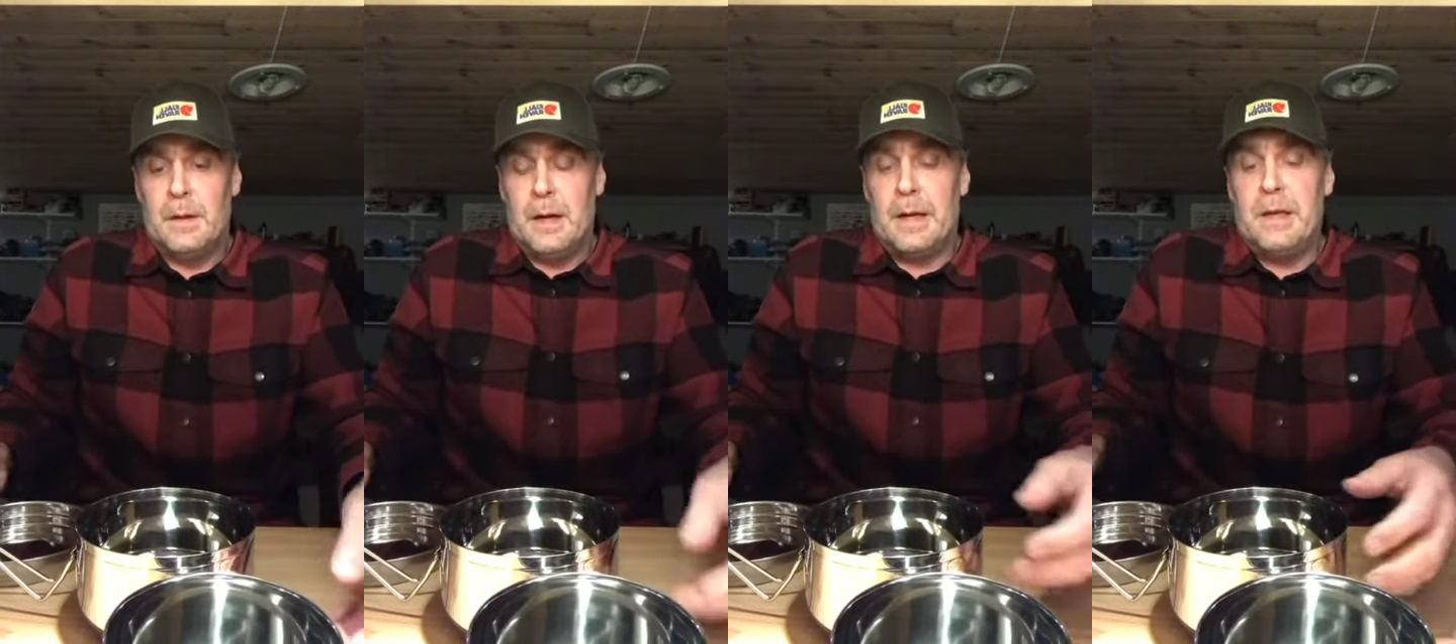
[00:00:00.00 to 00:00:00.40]

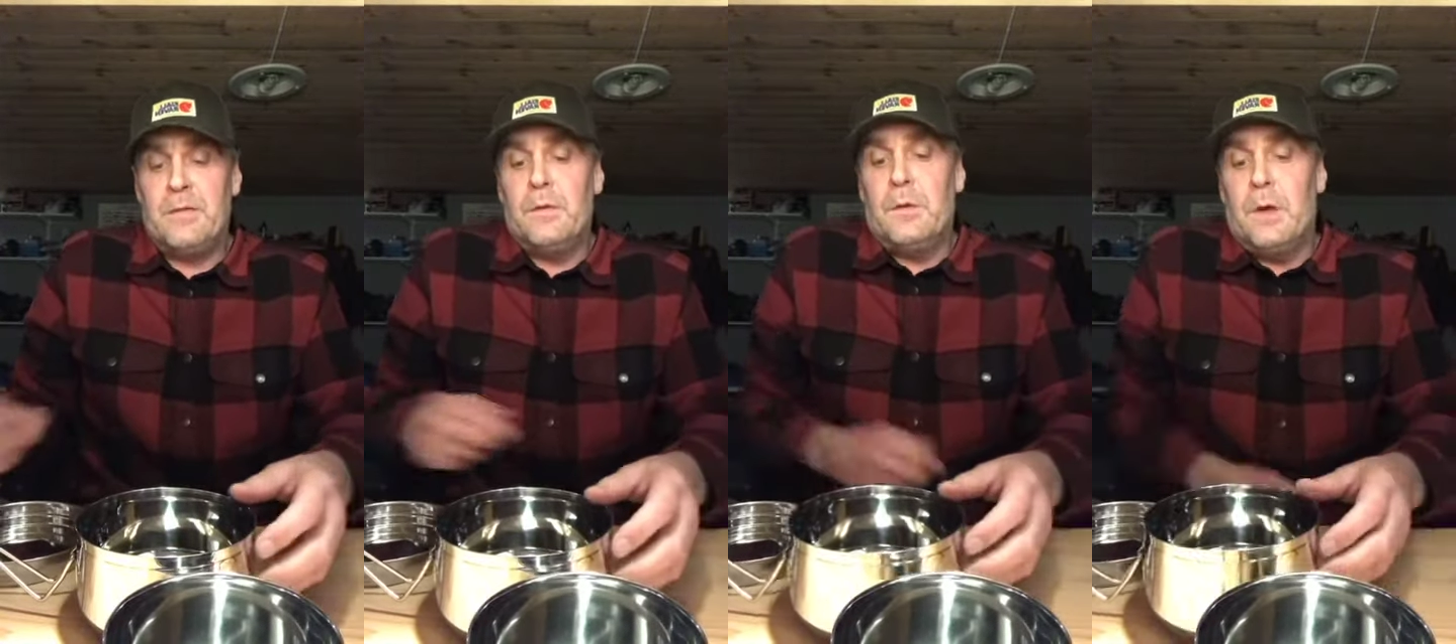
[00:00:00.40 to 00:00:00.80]
I
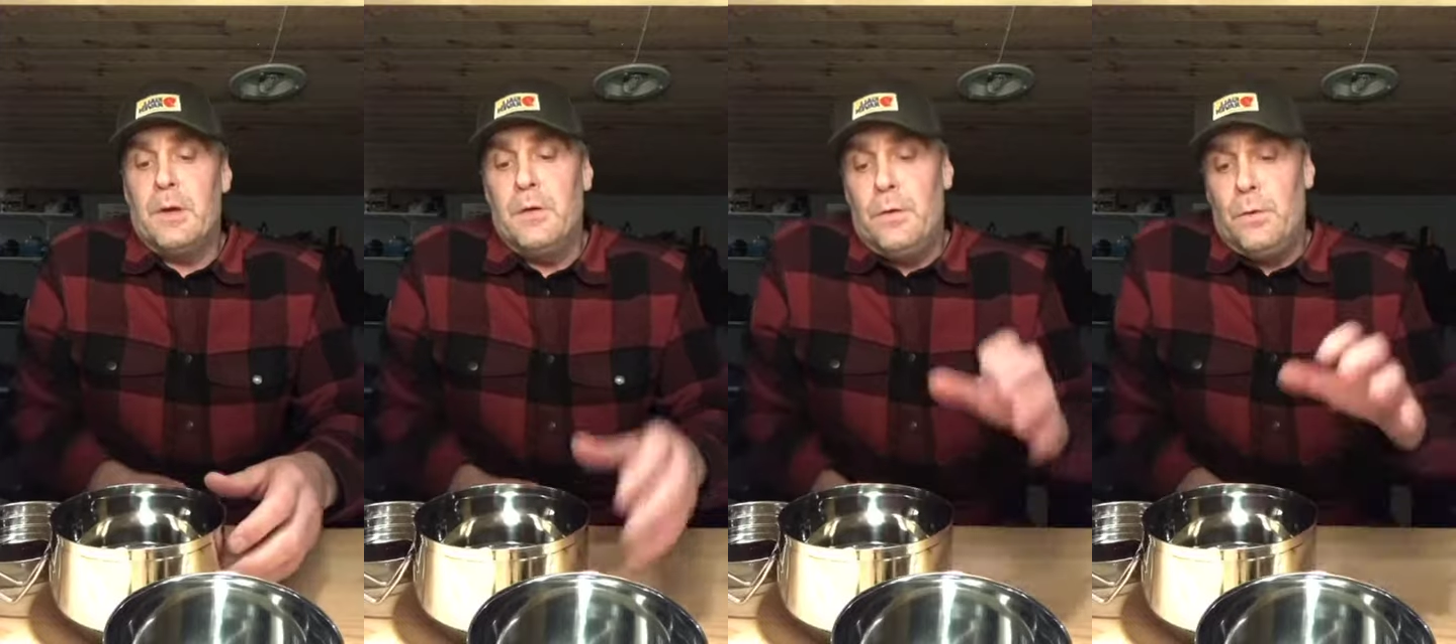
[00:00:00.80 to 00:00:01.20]
guess you
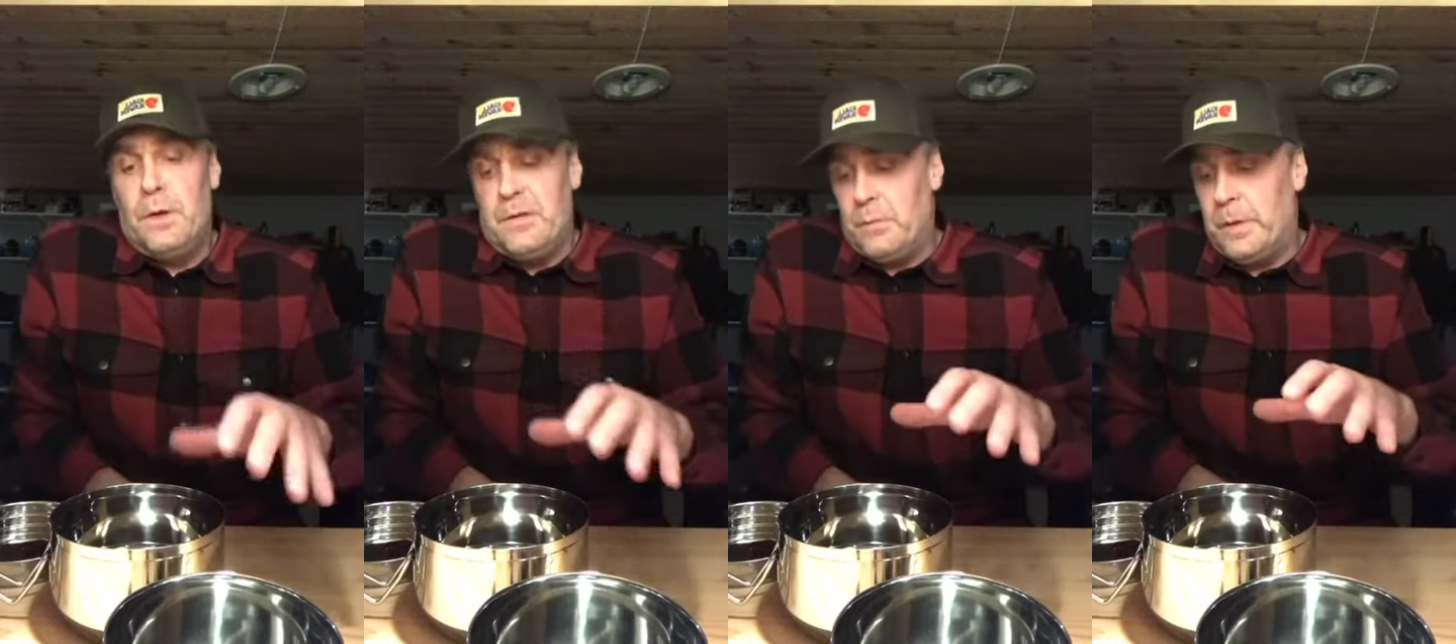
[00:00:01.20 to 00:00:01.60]
can do
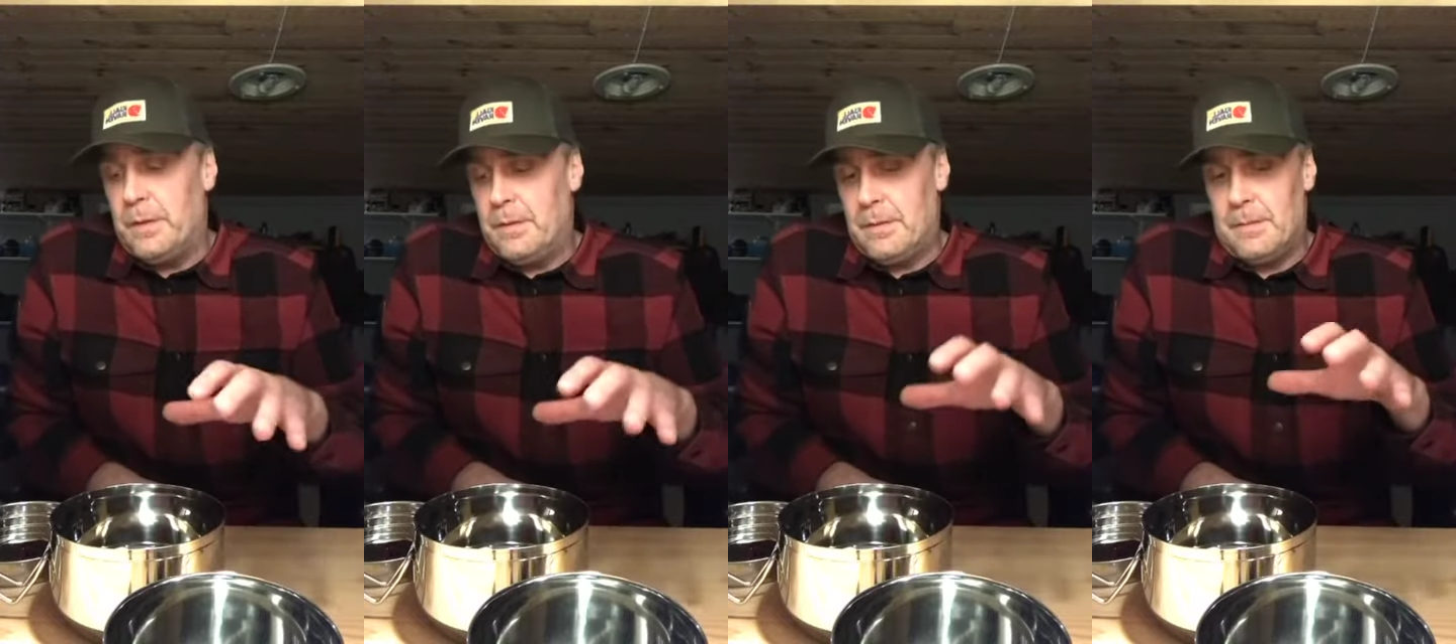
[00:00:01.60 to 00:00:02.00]
this with
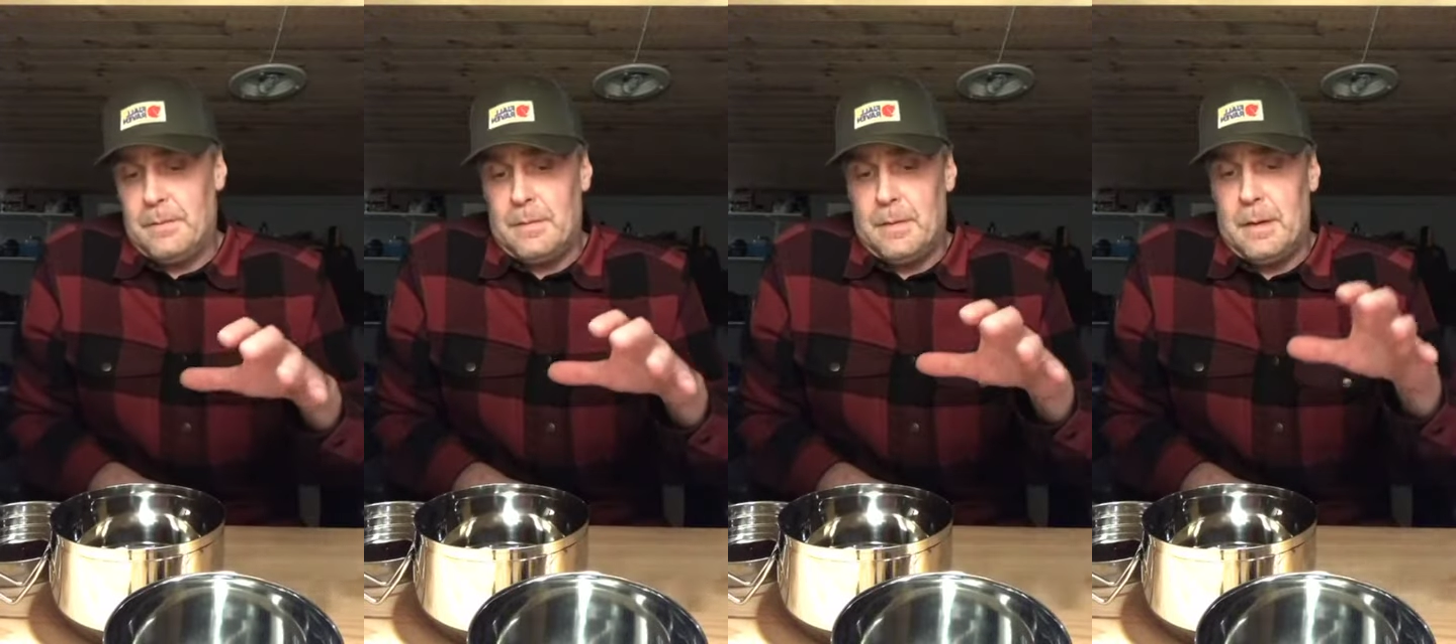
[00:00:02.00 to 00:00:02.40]

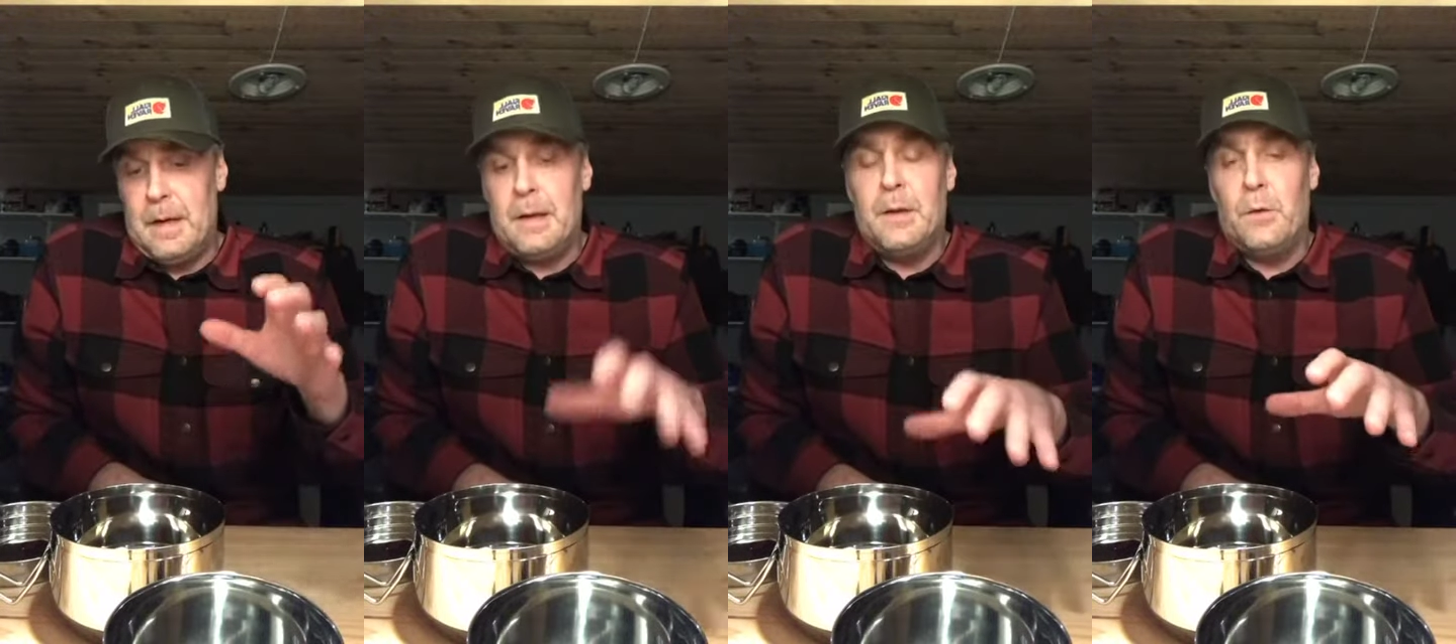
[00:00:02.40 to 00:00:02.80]

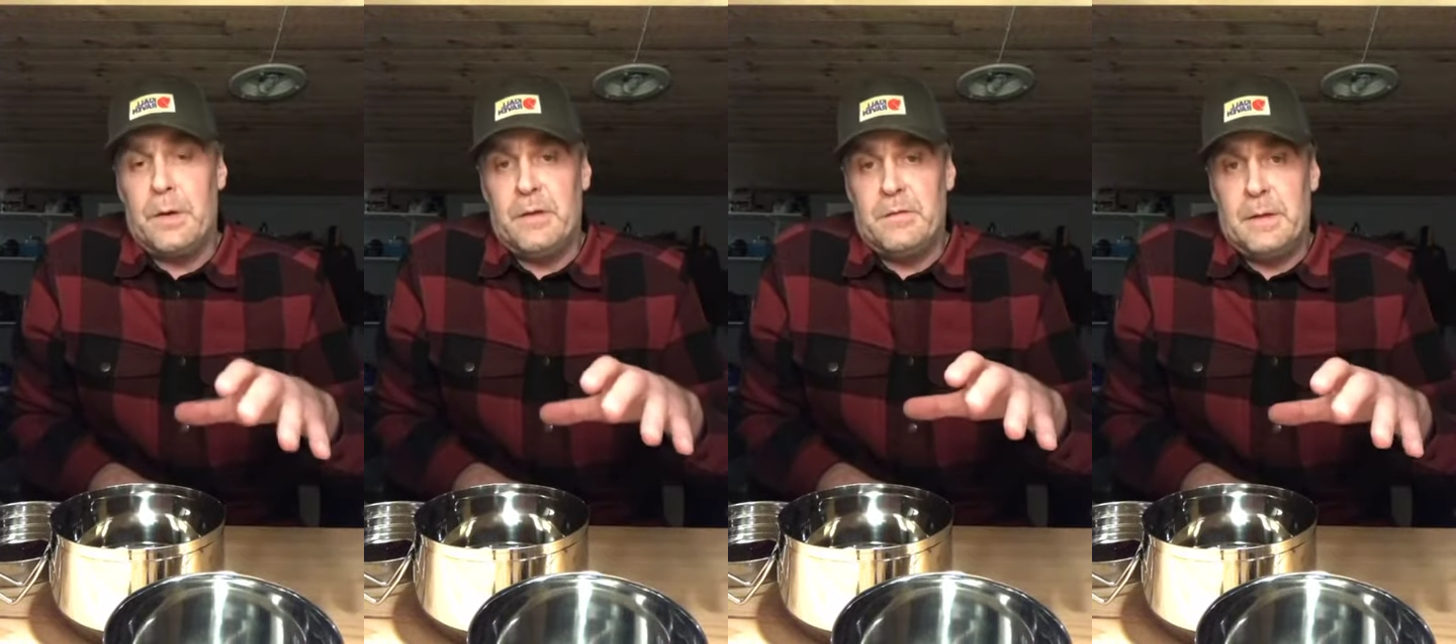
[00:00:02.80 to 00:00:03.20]
any
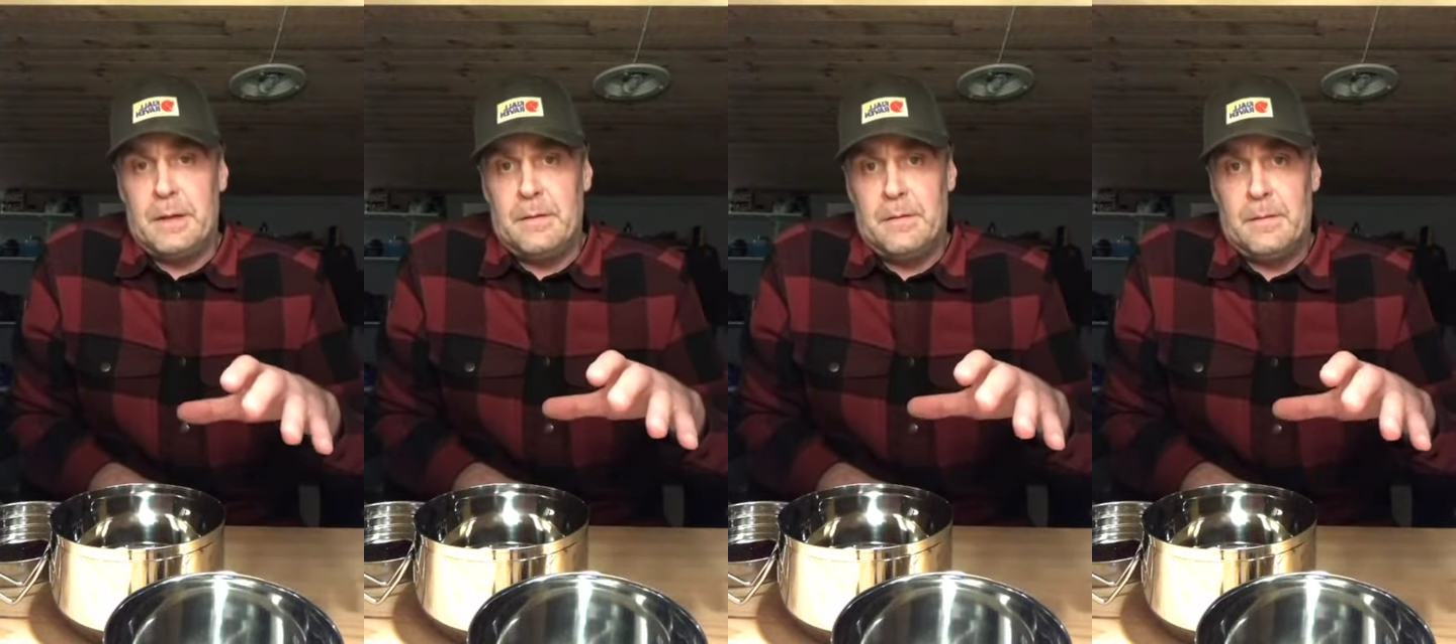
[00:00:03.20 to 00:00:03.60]
cooking
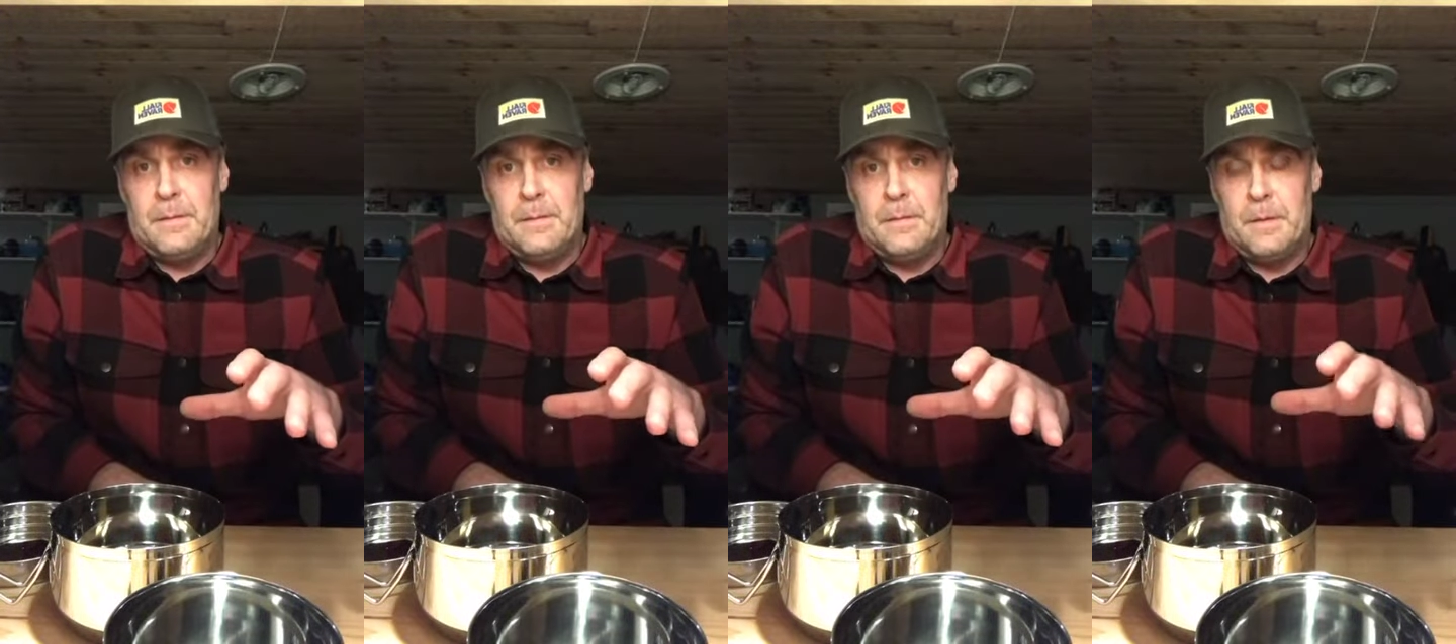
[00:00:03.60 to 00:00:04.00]
set
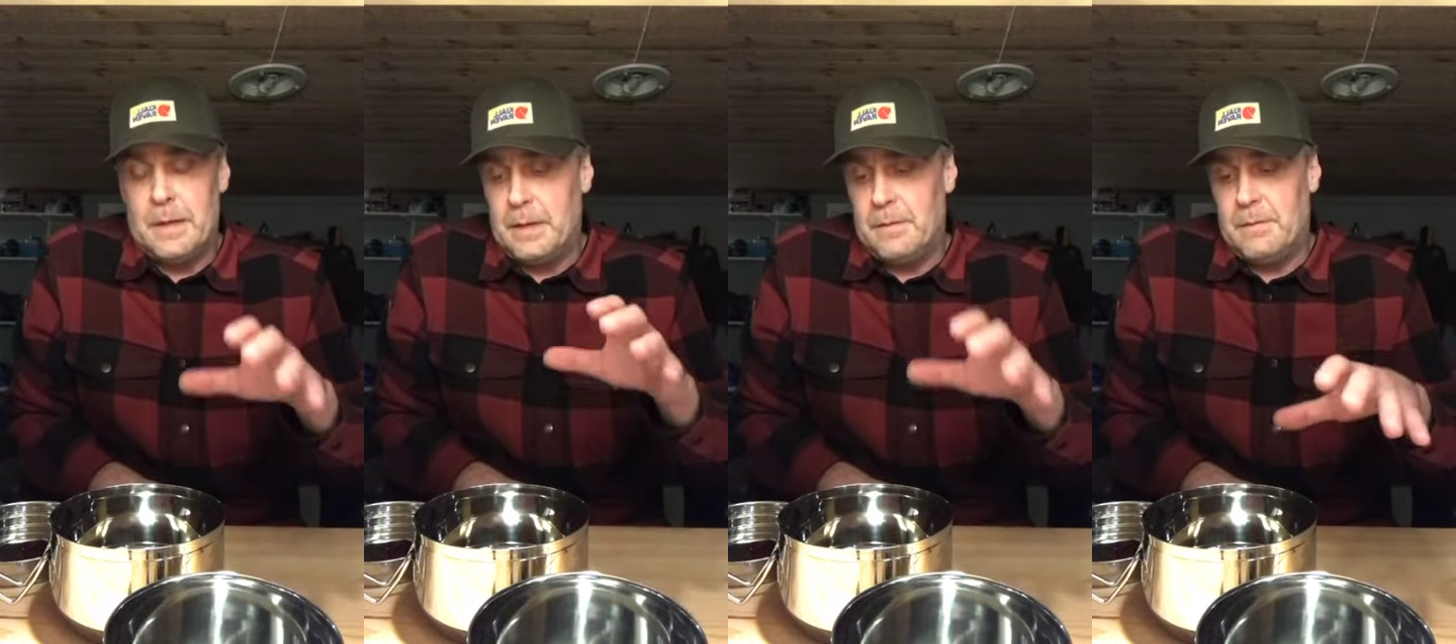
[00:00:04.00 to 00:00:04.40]

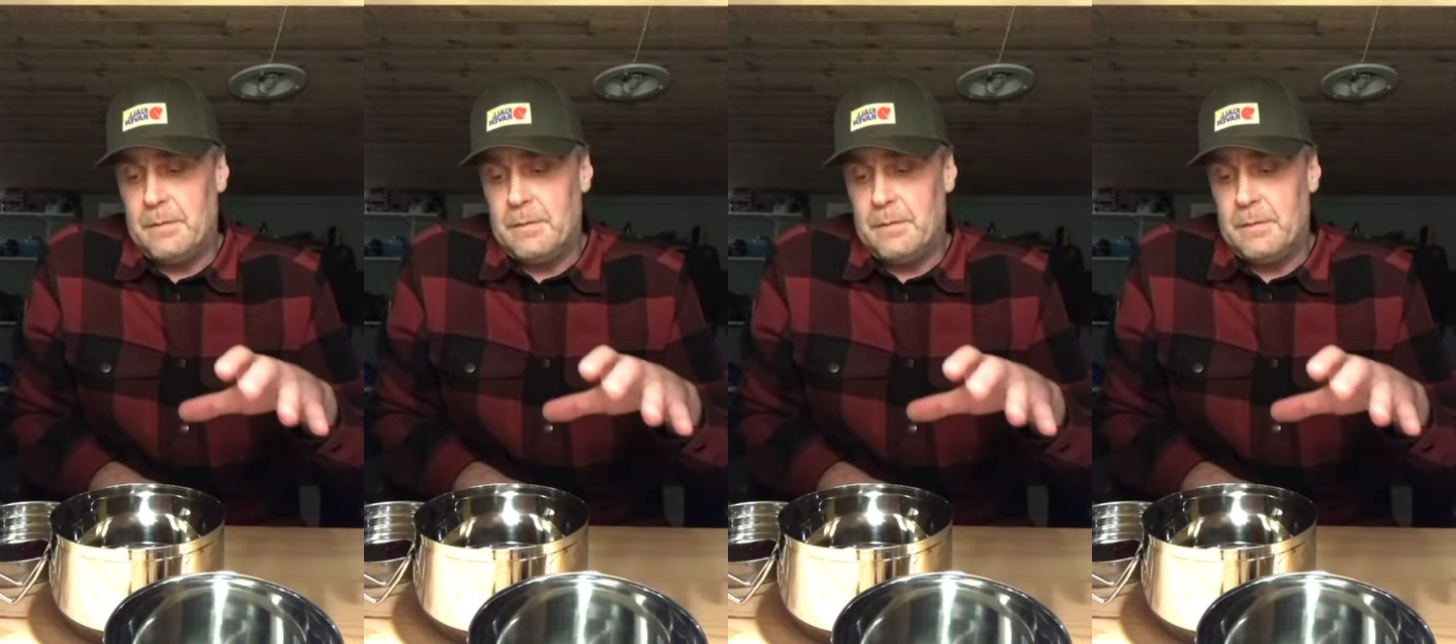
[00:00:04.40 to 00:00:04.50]
that